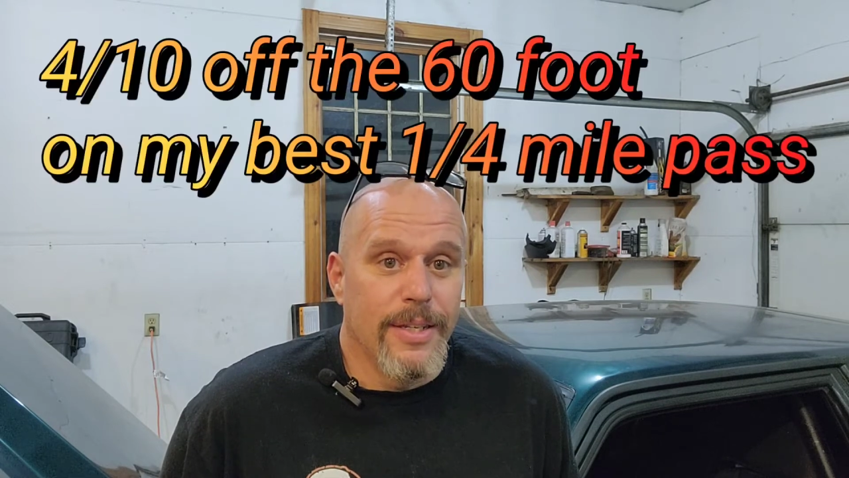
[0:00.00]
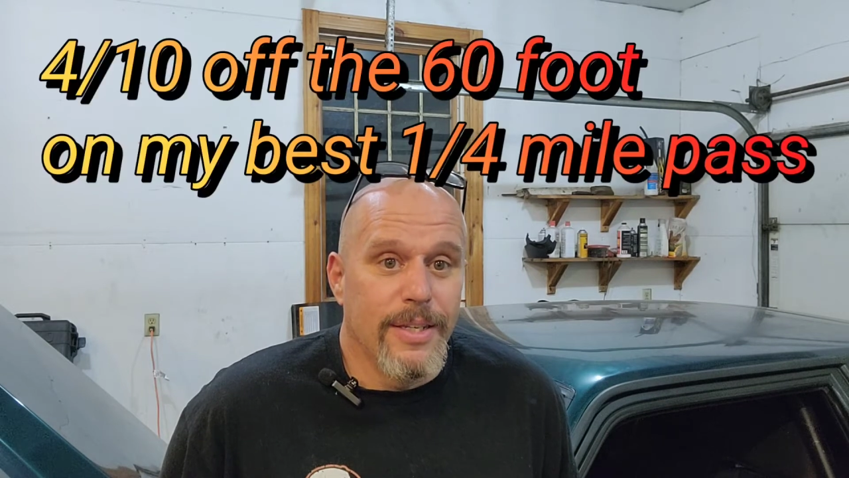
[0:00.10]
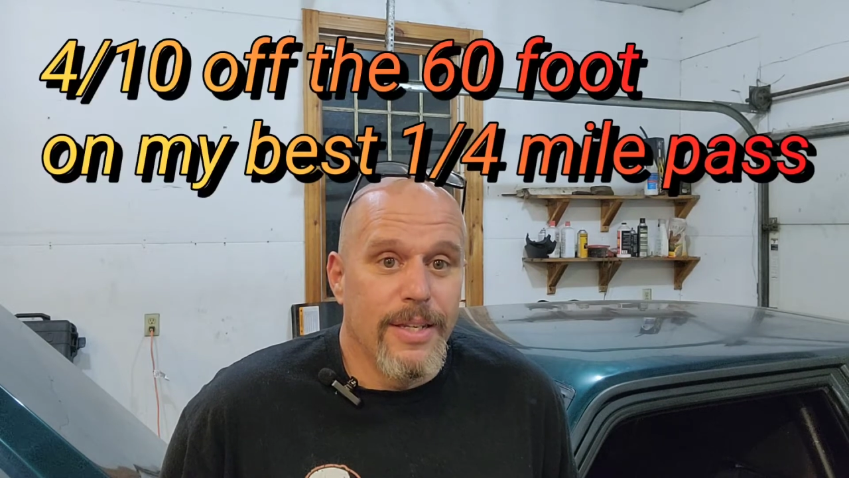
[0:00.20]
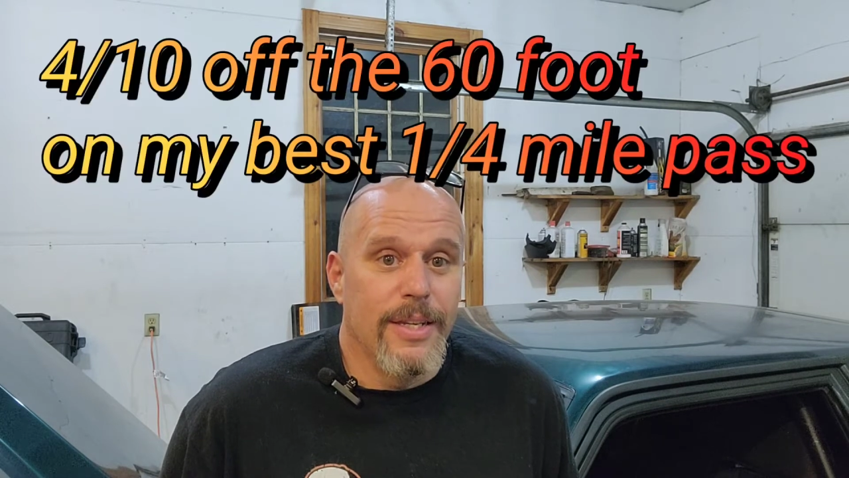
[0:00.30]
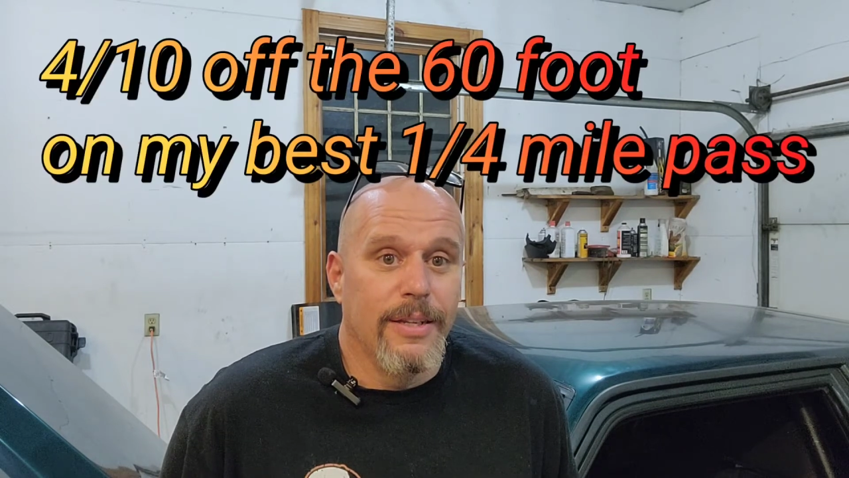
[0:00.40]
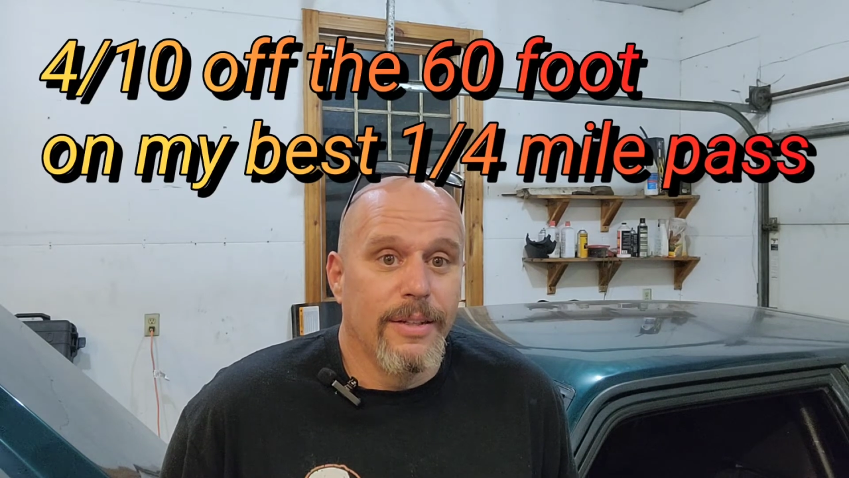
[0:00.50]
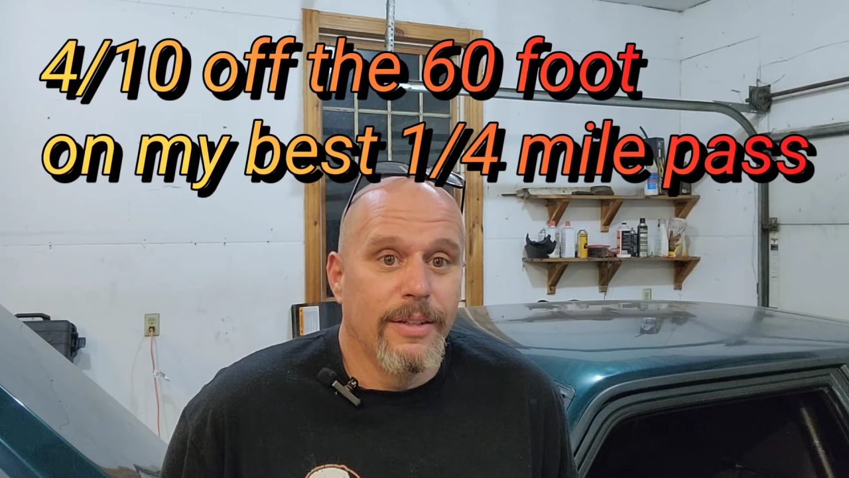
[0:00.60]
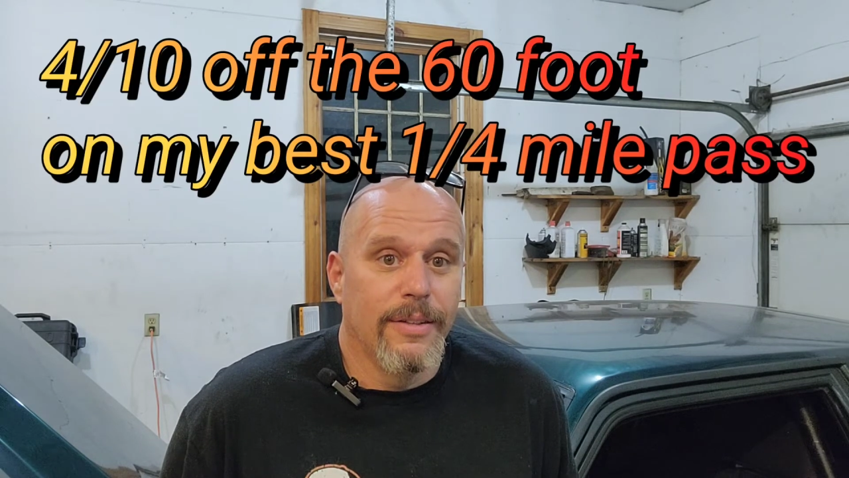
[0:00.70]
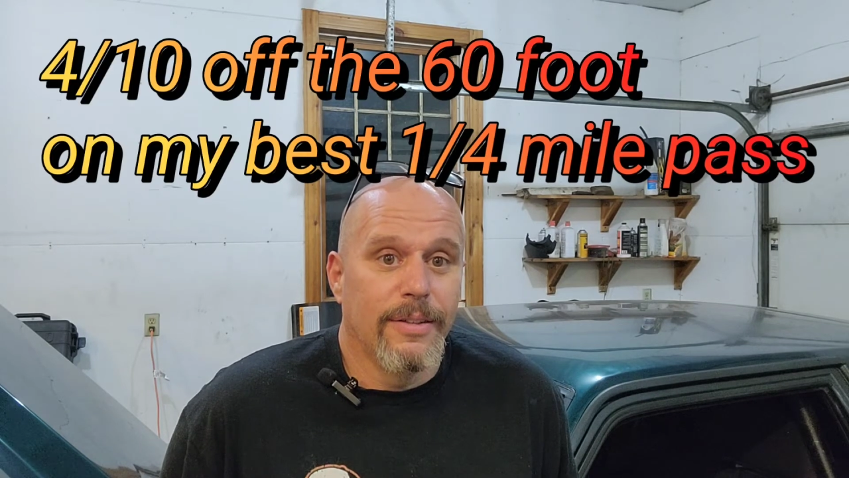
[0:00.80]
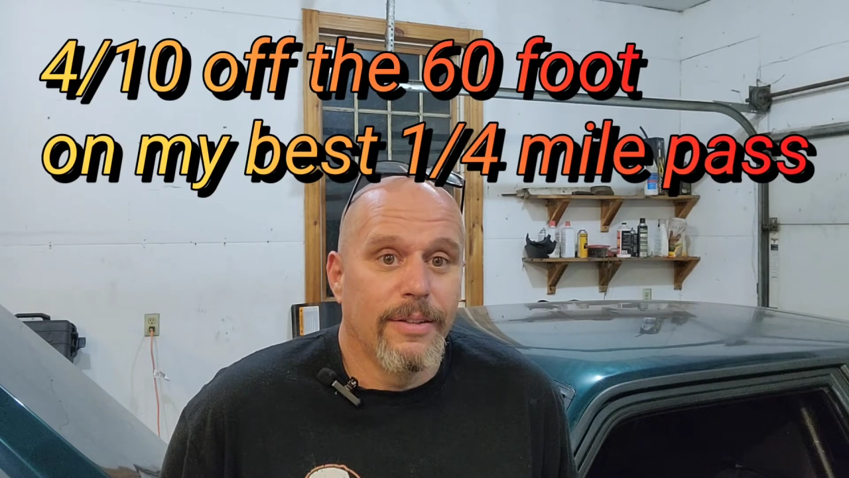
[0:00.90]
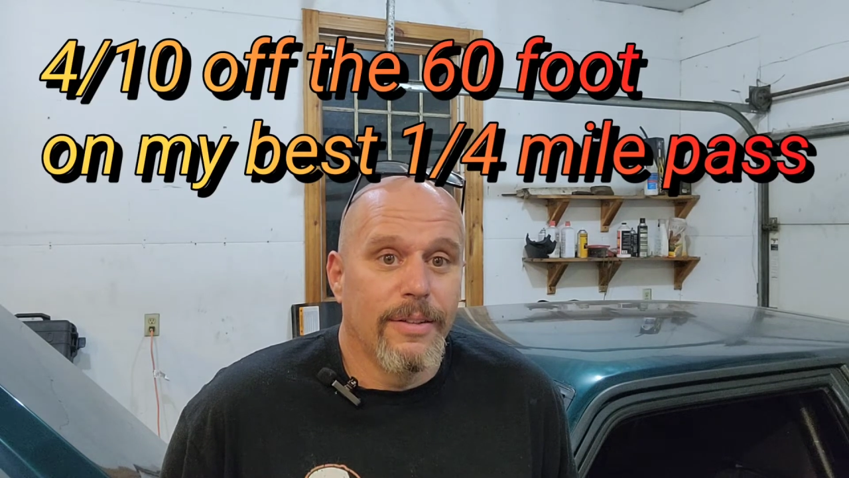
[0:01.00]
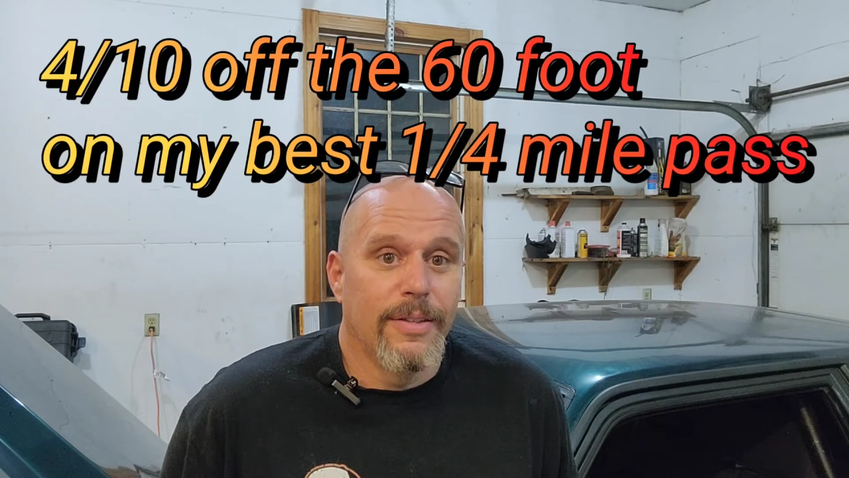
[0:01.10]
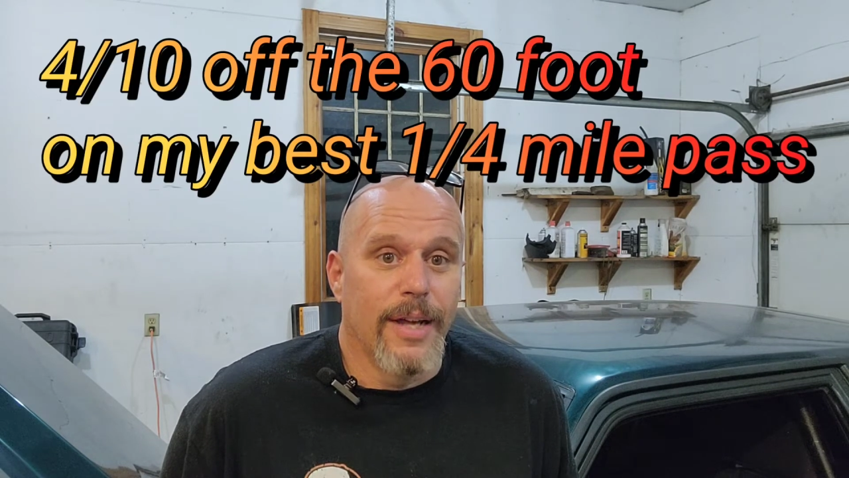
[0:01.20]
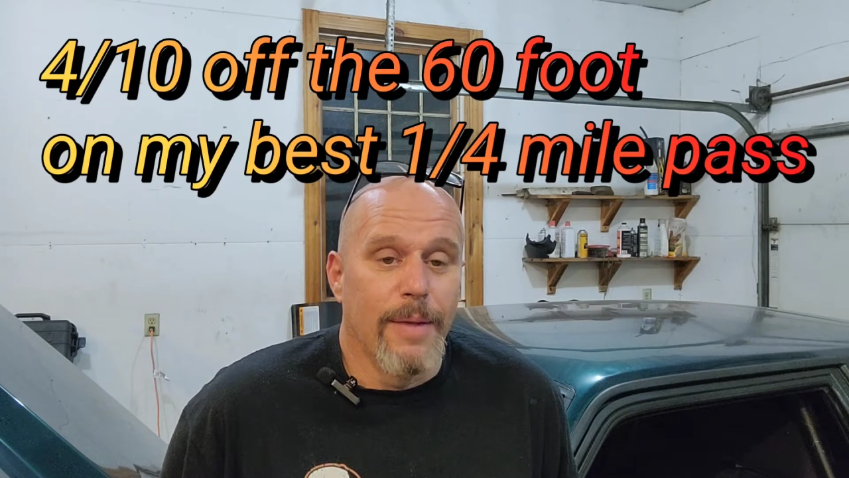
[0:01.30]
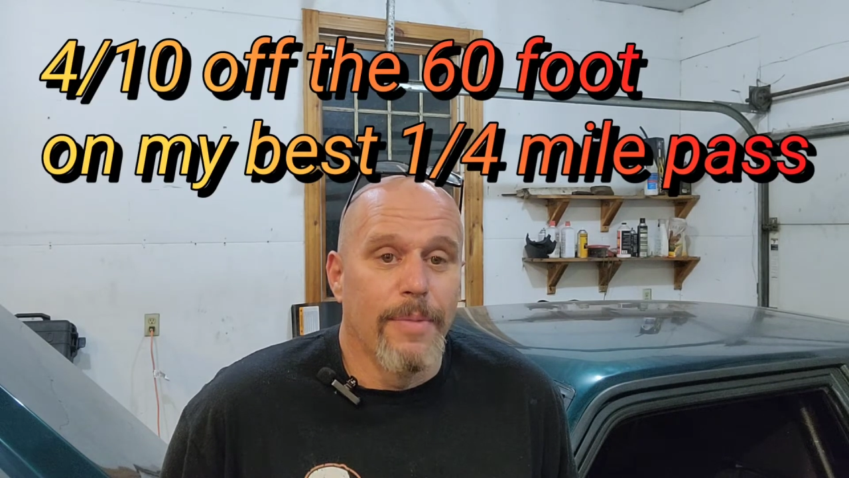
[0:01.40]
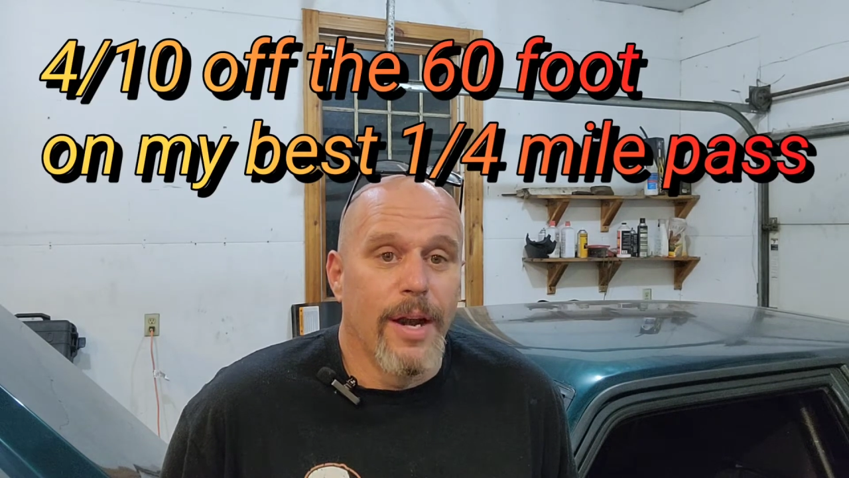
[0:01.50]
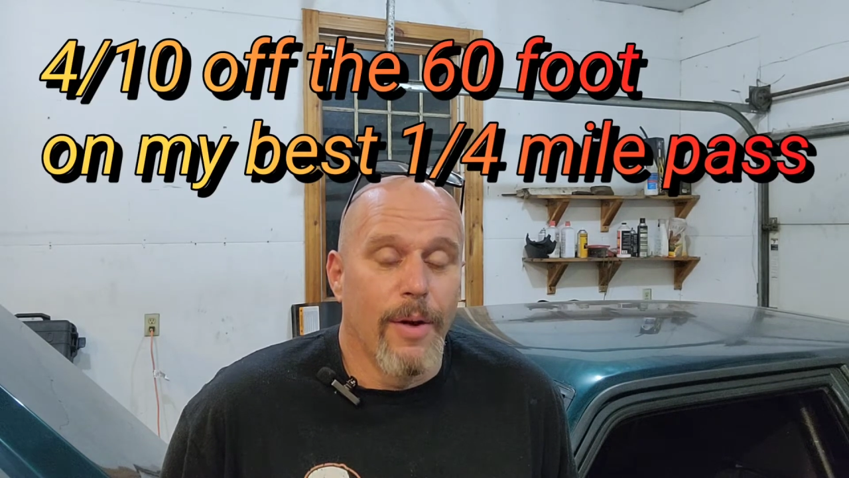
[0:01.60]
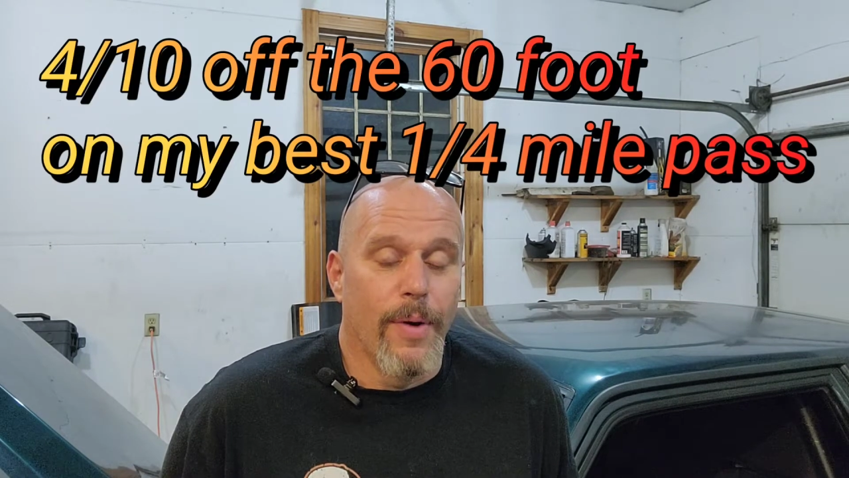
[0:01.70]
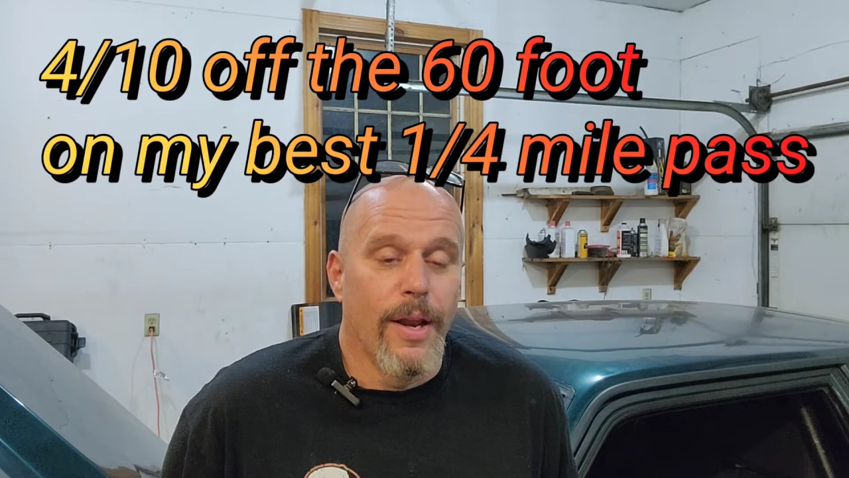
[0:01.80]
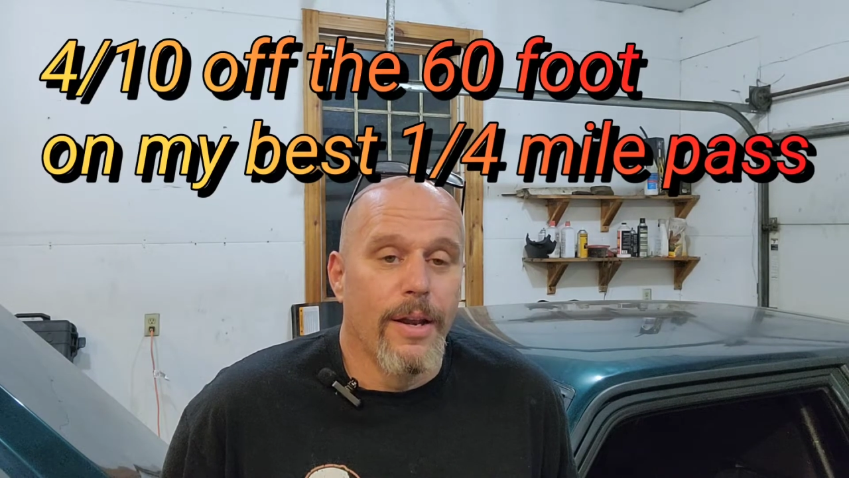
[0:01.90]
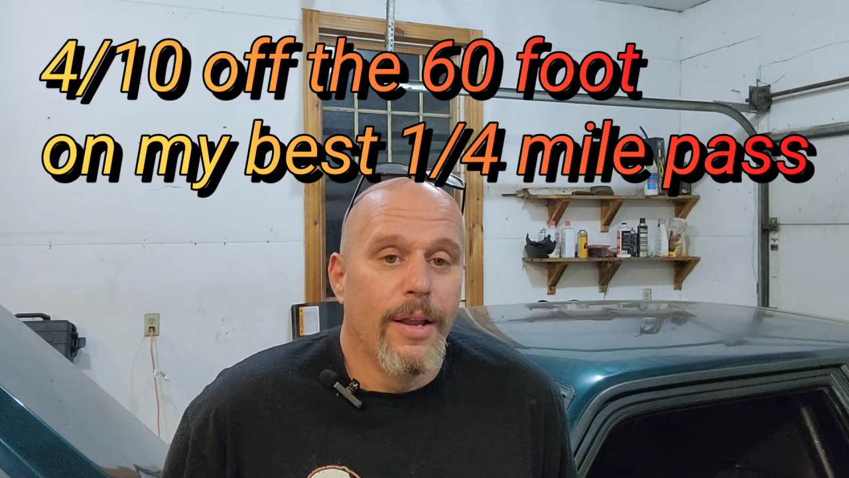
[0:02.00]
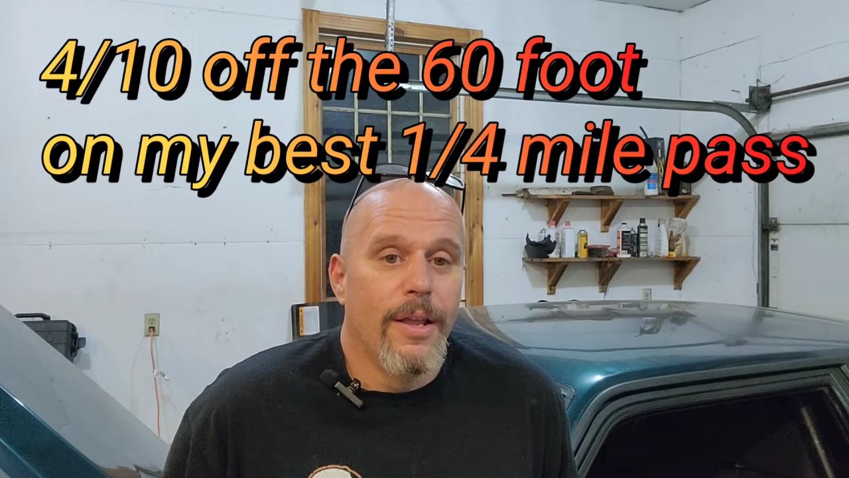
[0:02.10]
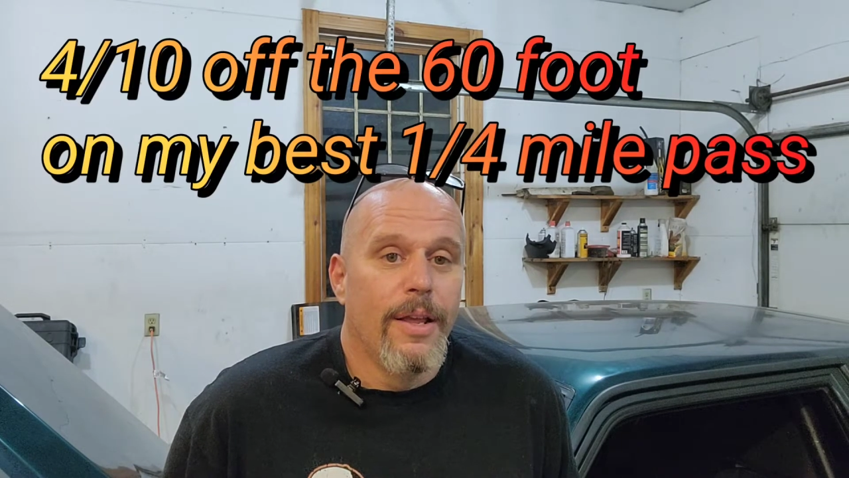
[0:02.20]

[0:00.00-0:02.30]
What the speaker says: ET time that I ran.